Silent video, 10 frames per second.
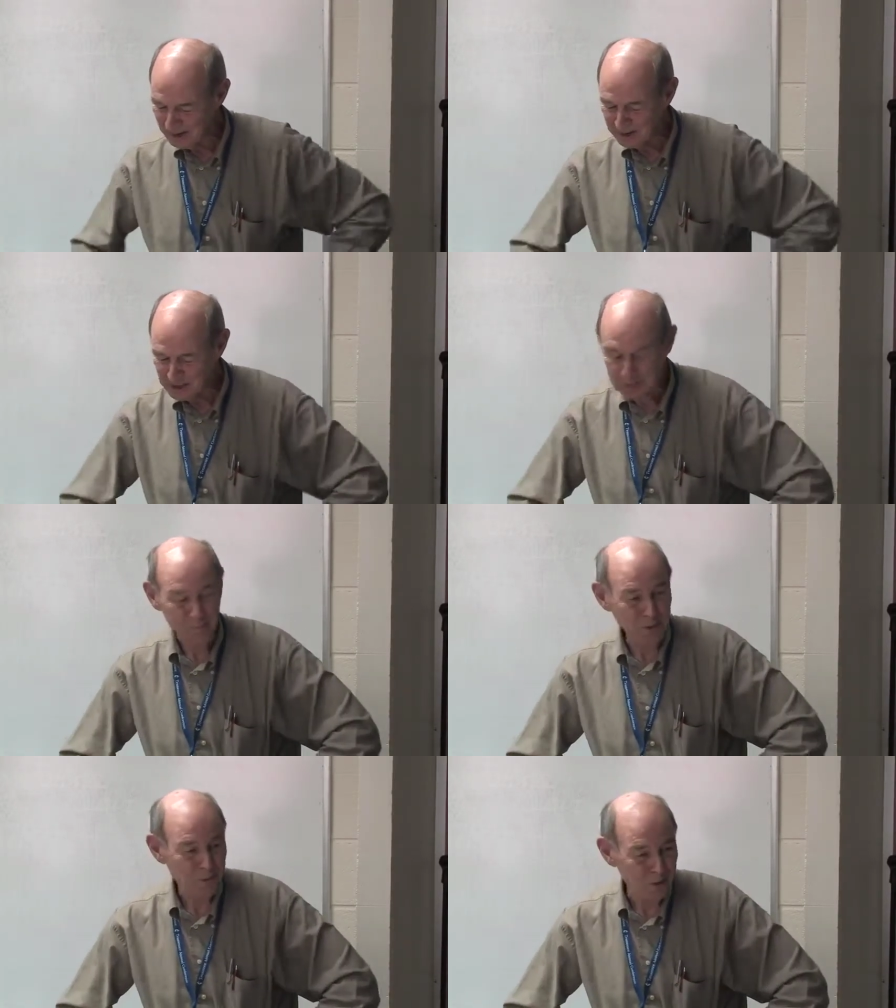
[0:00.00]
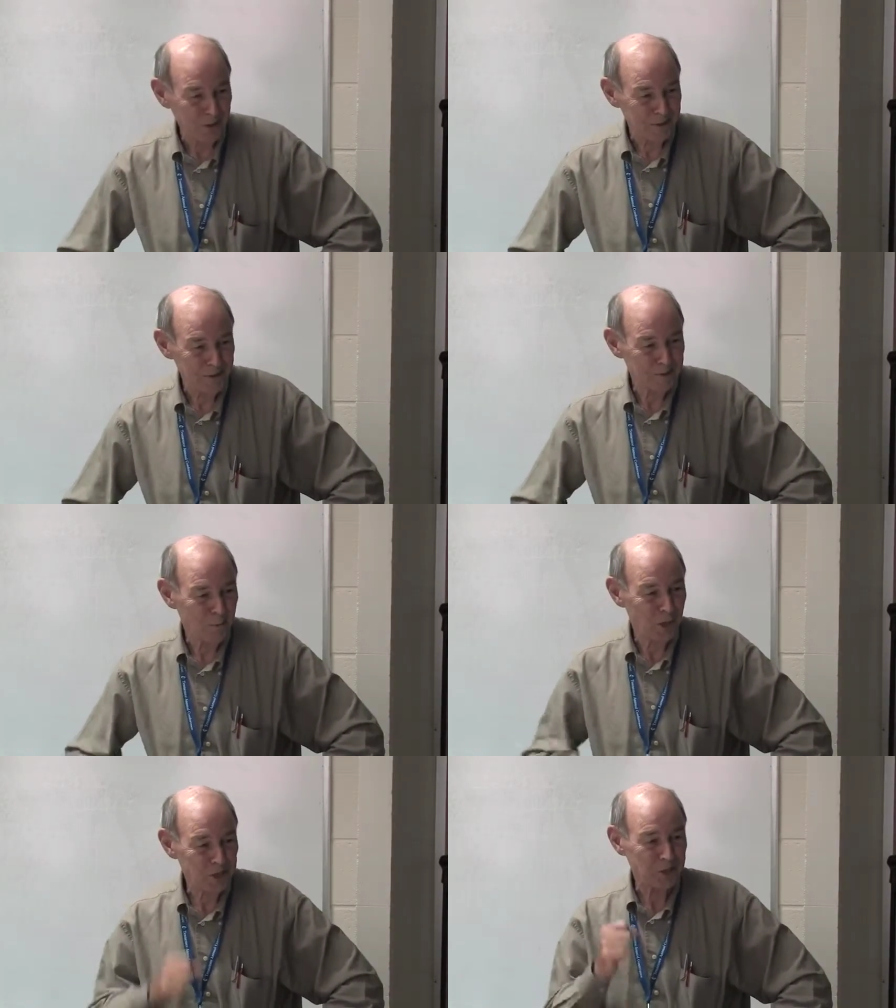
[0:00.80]
Simply put,
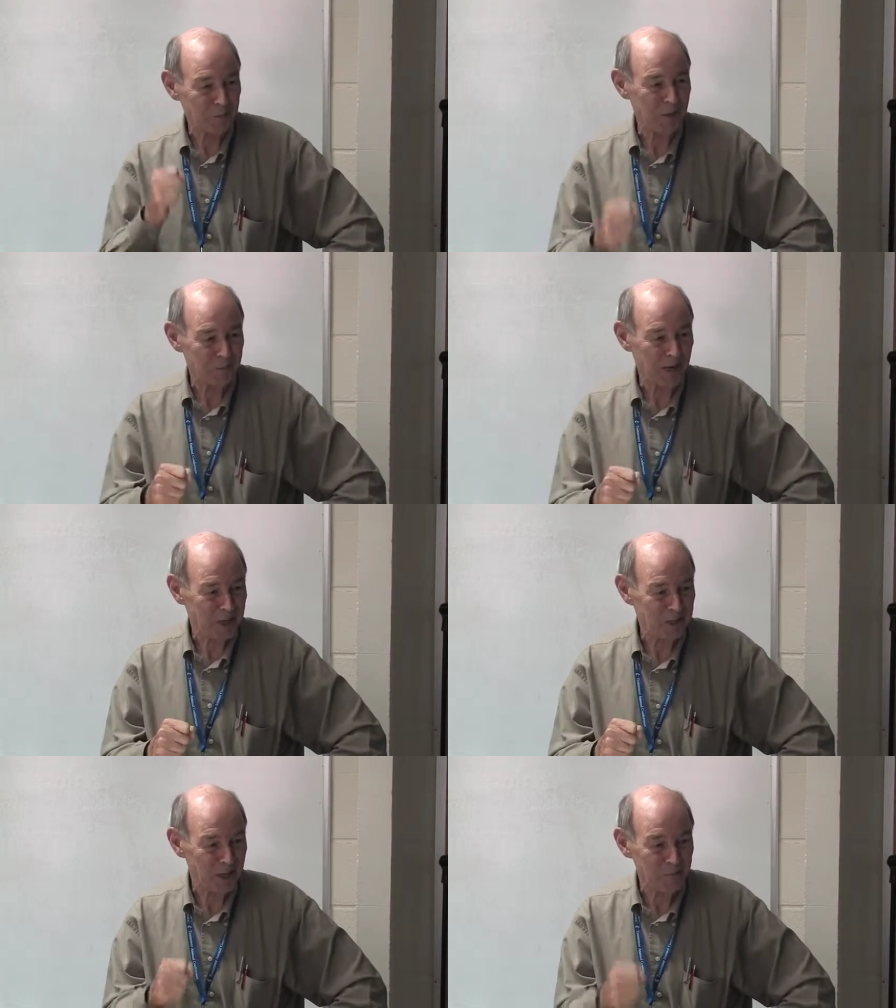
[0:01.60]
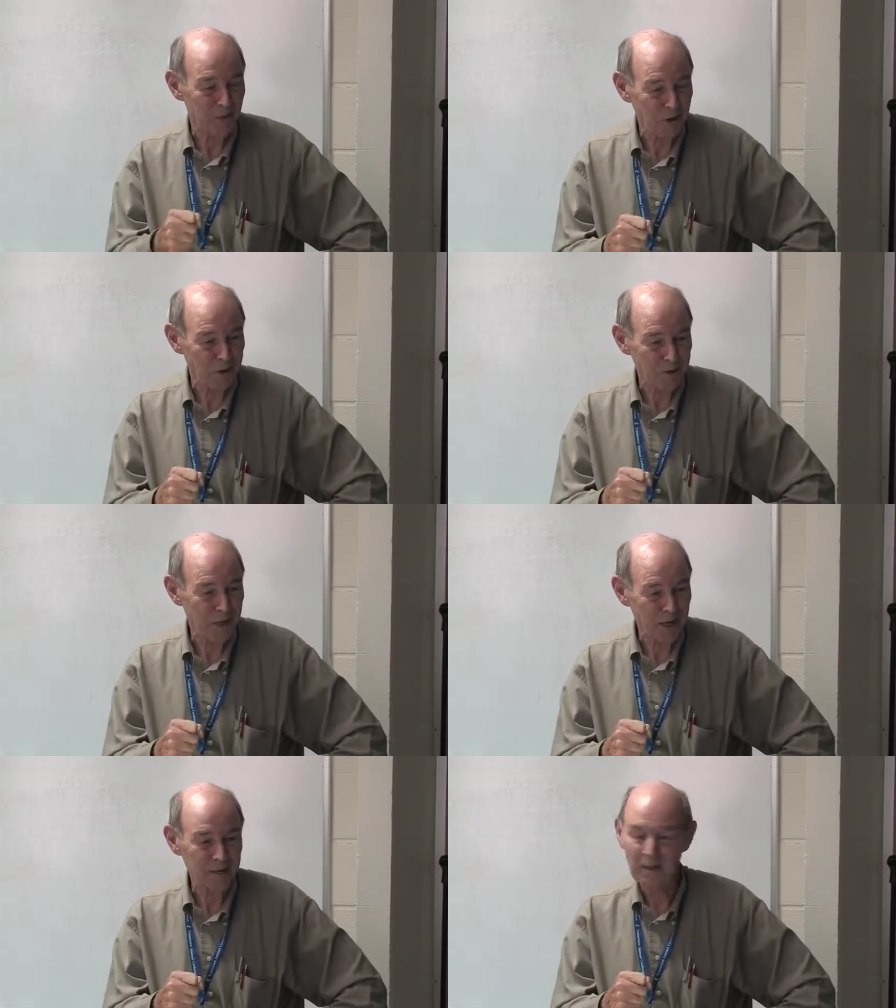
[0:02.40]
Wesley meant by save all you
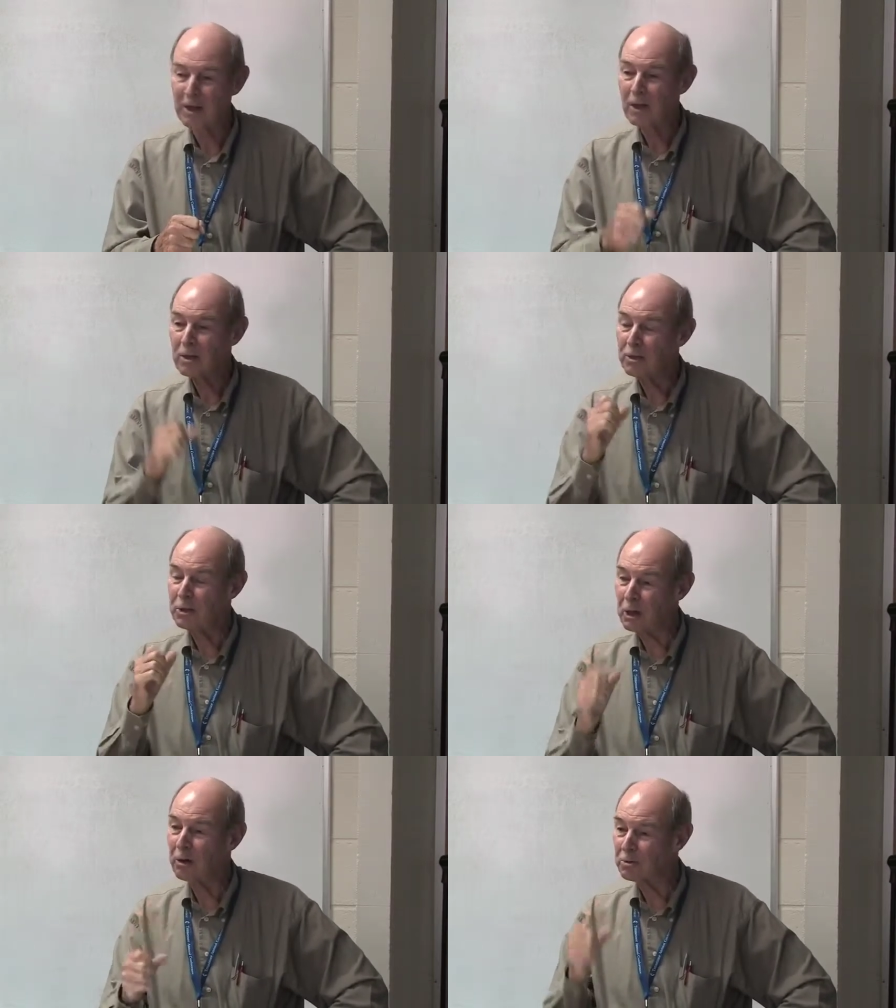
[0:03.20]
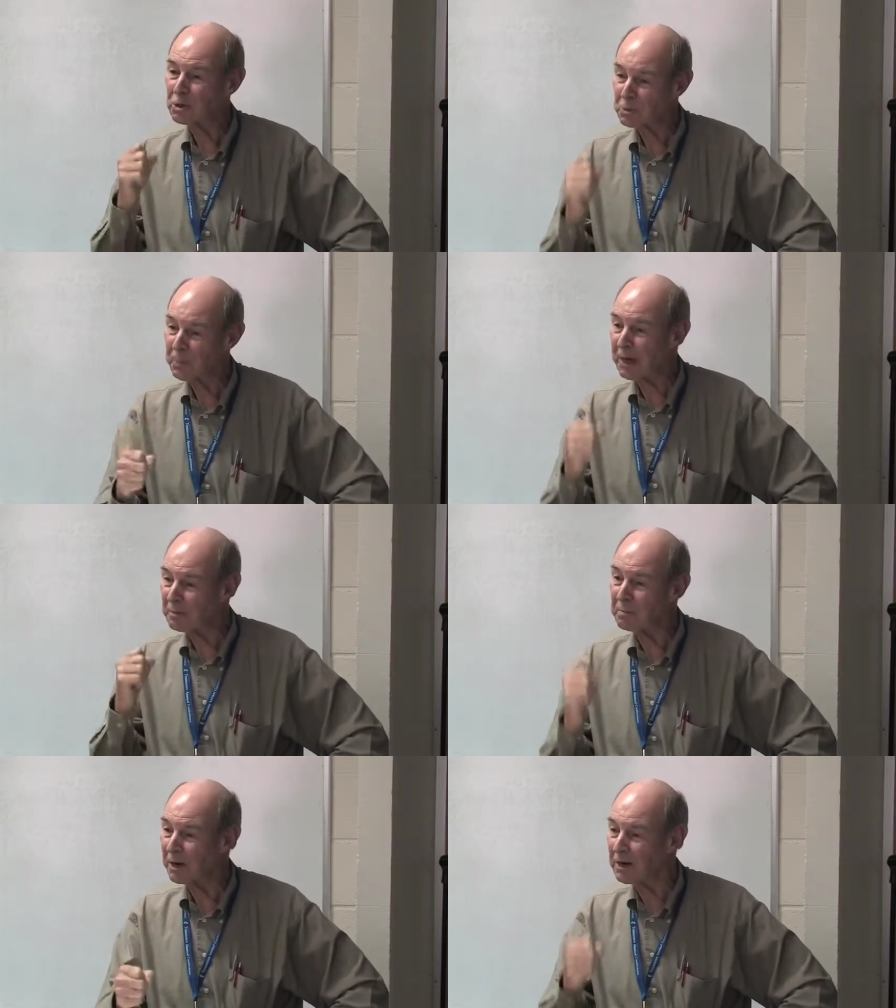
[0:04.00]
can, don't
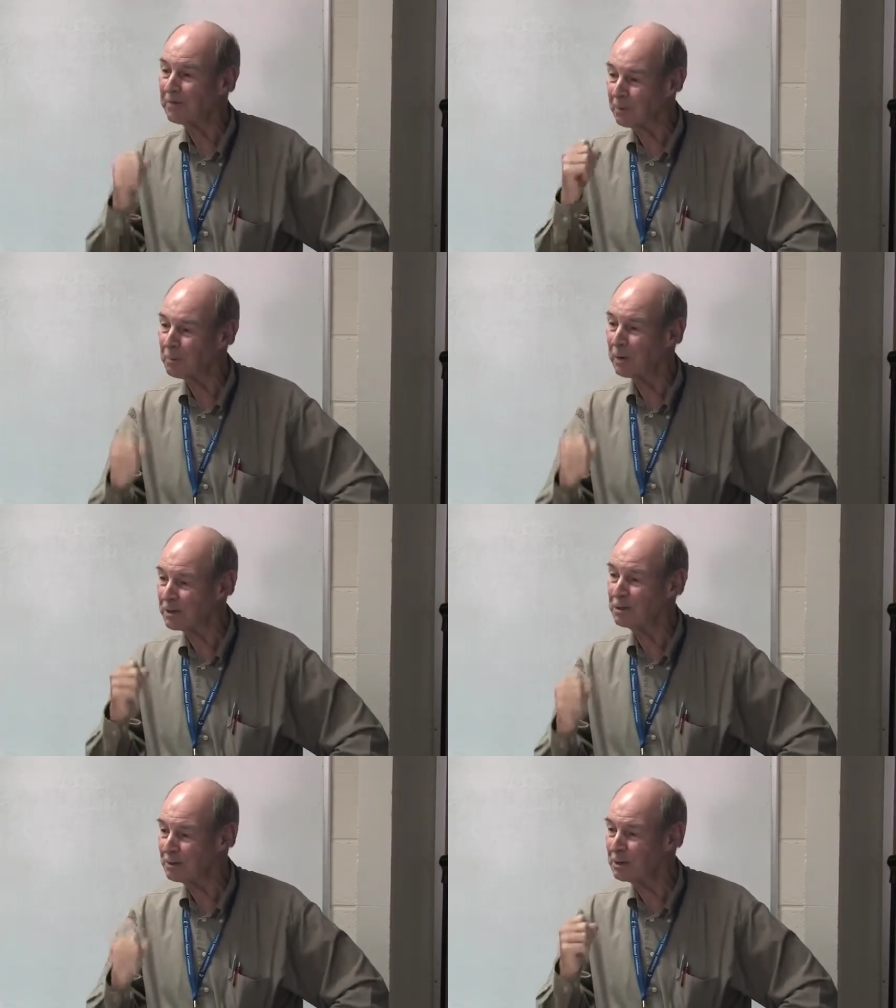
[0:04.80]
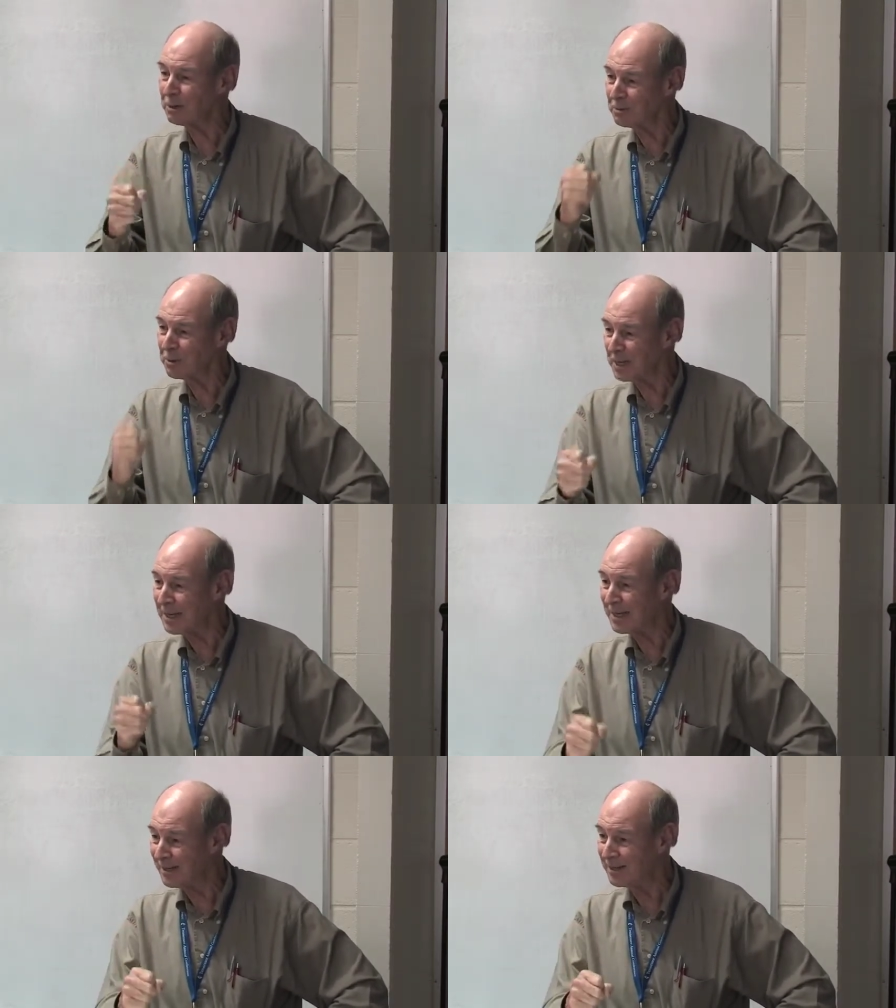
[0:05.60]
spend money for what you don't
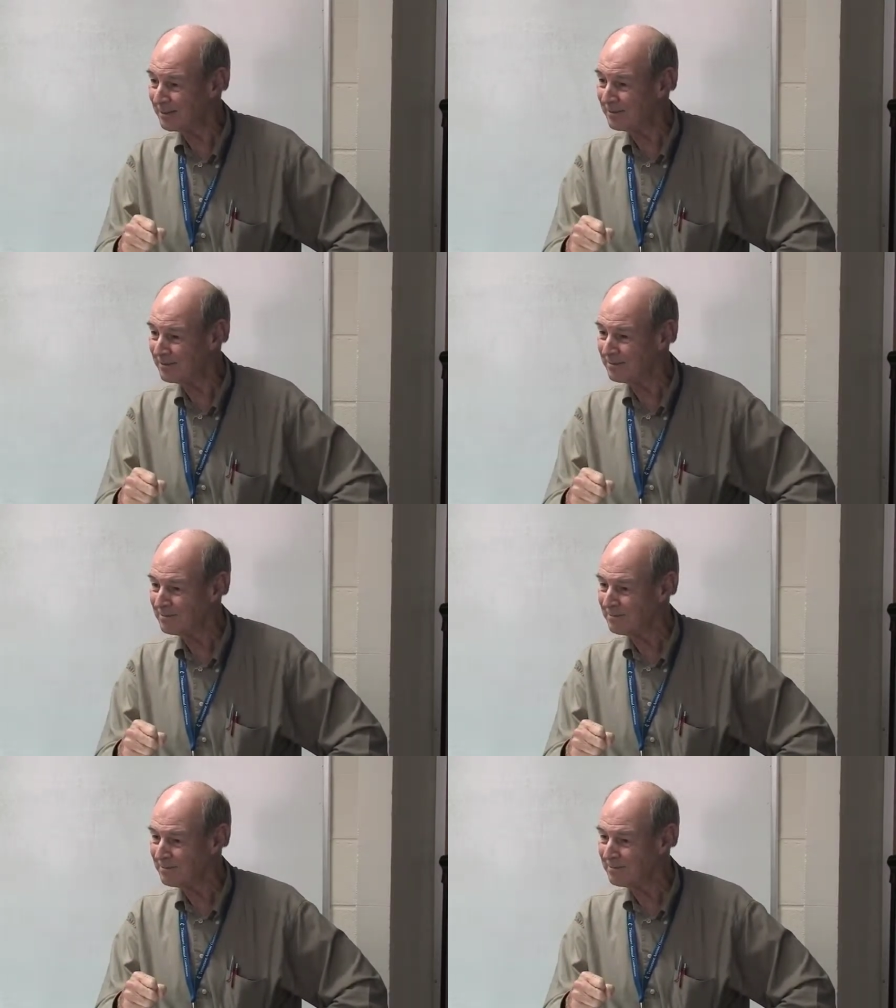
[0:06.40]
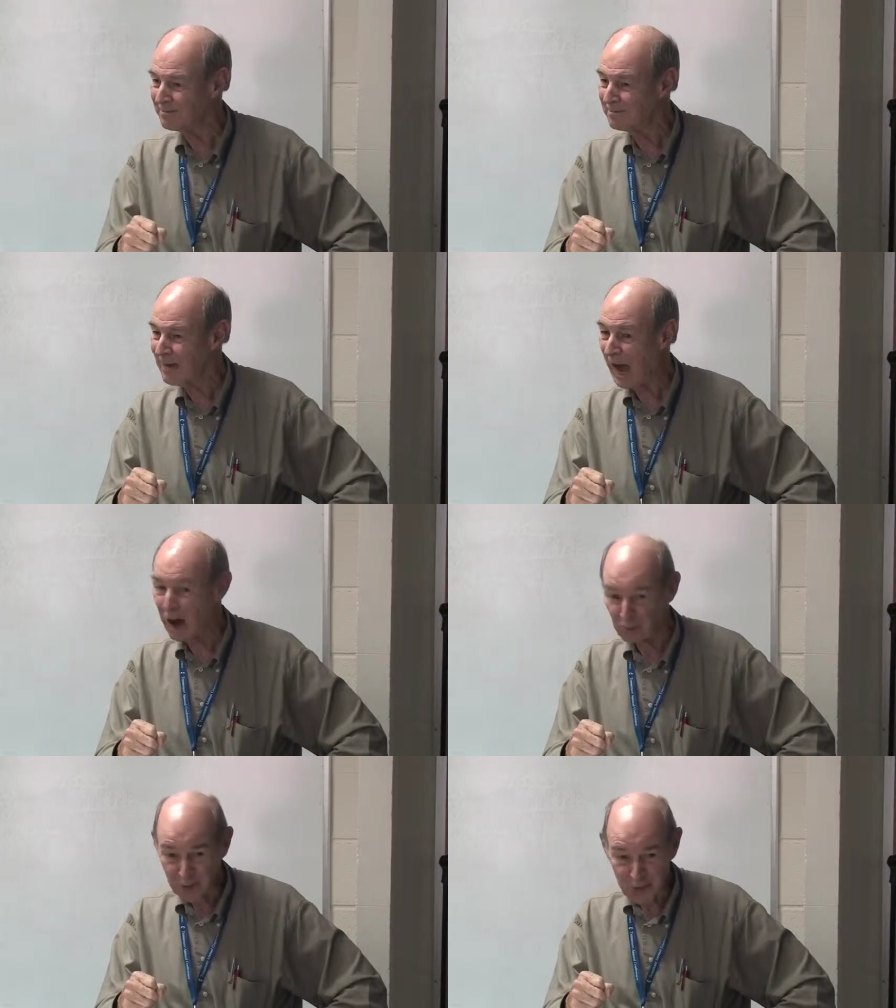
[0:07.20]
need.
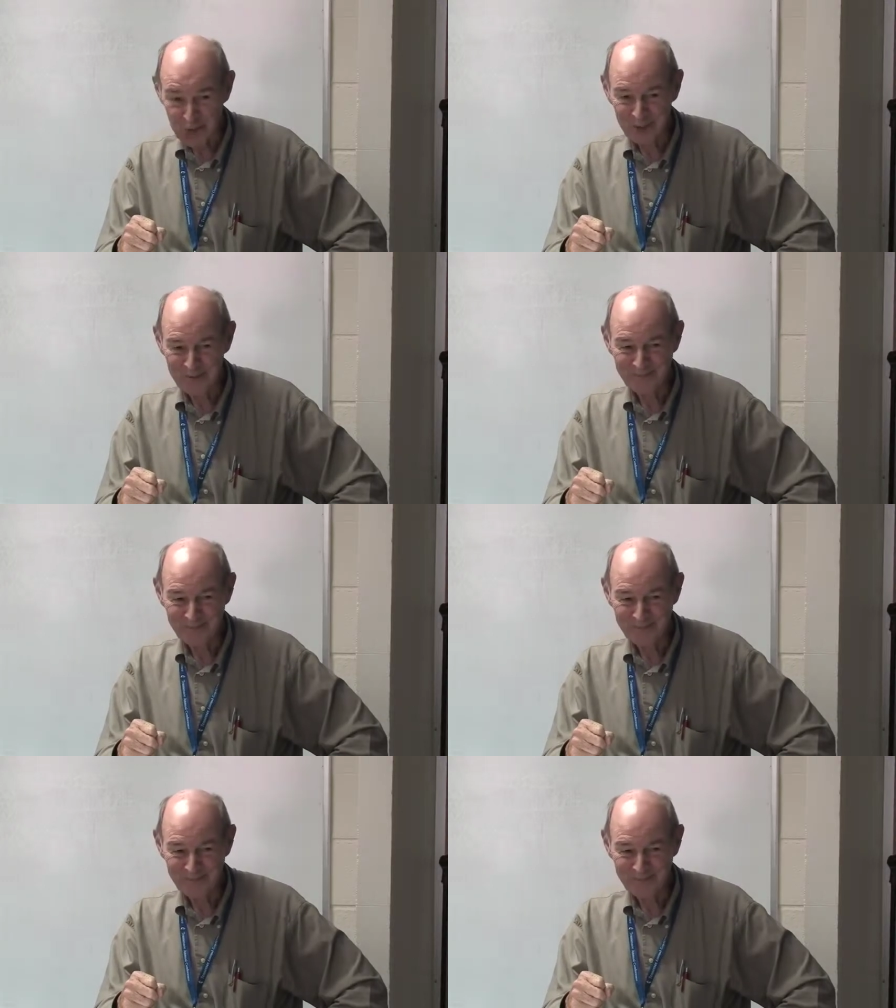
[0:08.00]
Ouch.